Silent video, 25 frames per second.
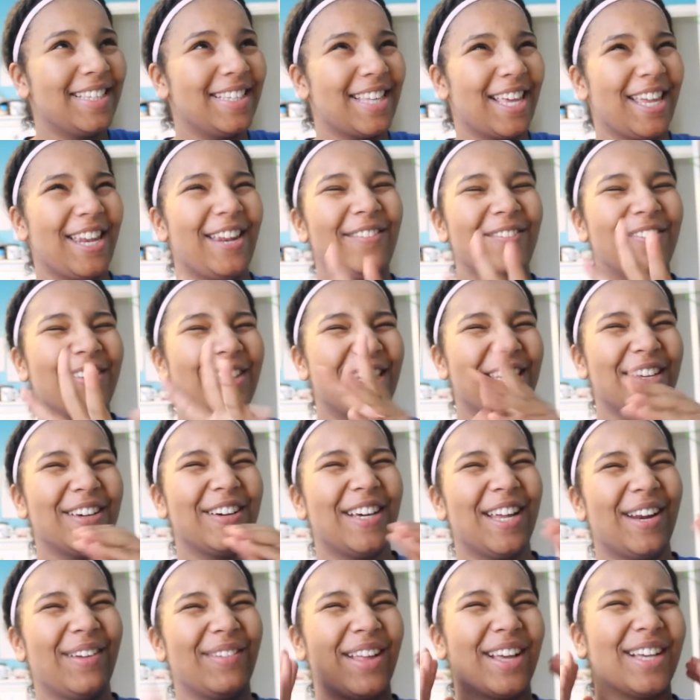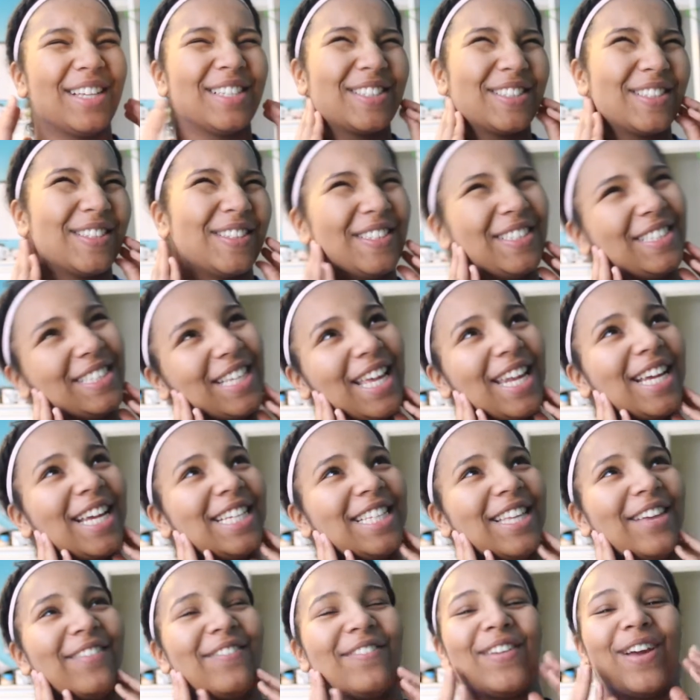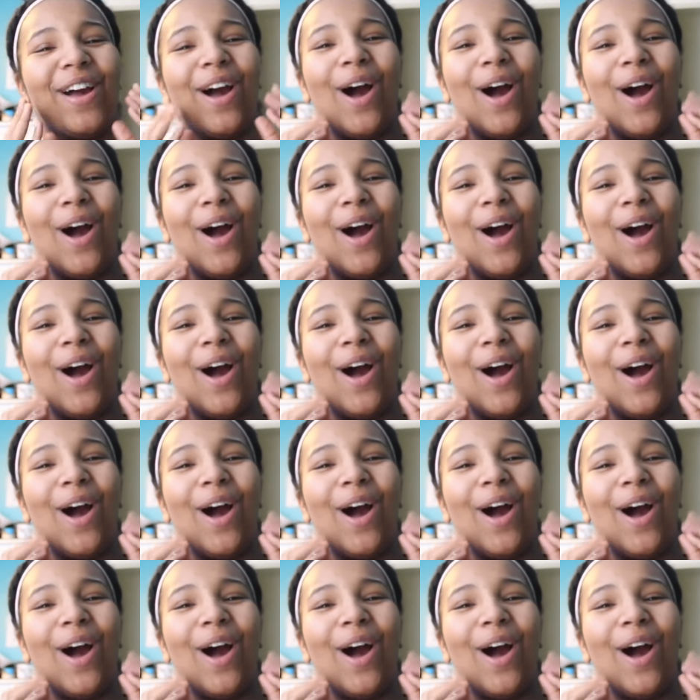exciting video and I'm like so excited because